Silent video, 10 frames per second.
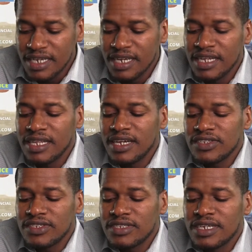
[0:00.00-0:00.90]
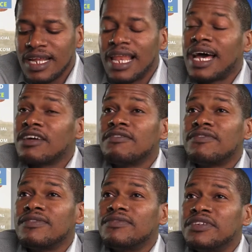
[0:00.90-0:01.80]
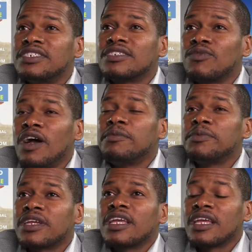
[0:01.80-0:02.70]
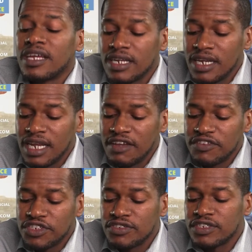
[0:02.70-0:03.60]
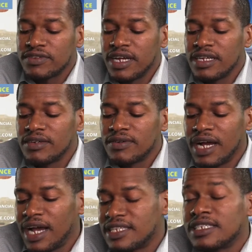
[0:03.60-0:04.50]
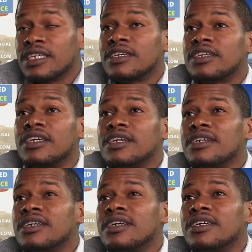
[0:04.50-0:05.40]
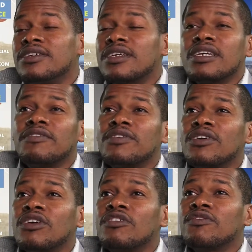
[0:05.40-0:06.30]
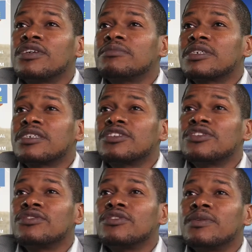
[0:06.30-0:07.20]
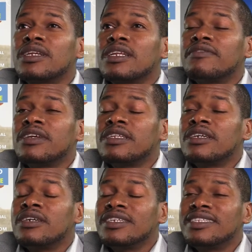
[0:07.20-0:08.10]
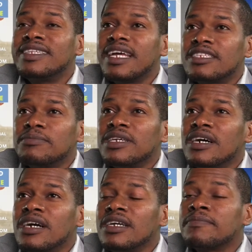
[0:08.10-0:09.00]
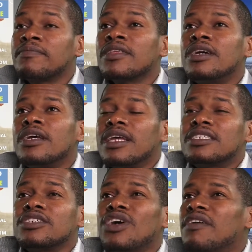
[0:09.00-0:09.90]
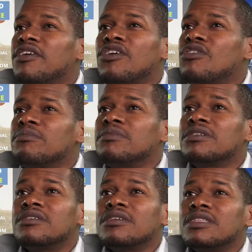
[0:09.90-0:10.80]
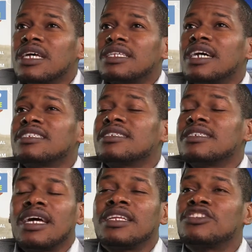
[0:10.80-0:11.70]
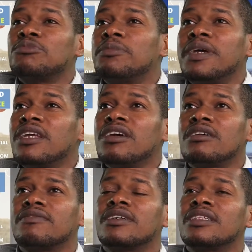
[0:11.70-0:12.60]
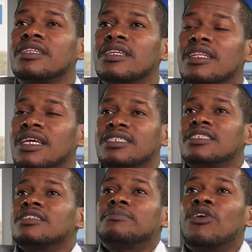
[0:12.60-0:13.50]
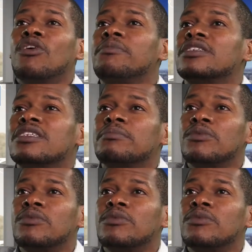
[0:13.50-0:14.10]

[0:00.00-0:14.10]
and there's a lot of reason why people can get life insurance, right? I had to say you care for your loved ones because you don't want to leave any debts behind. Let's say you have a home that needs to be paid off. Let's say the home is